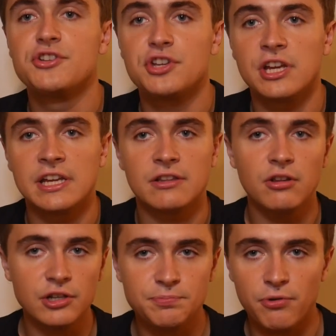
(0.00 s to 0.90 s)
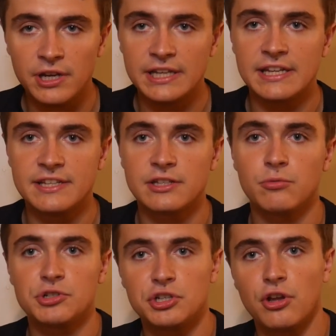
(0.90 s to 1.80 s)
She looks pretty decent
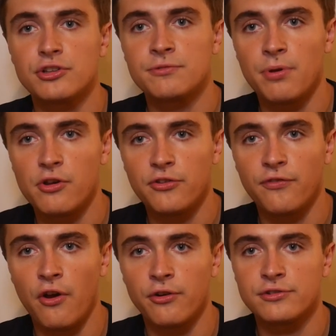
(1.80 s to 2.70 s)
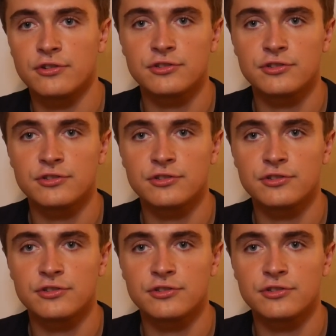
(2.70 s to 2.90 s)
when she goes and posts photos,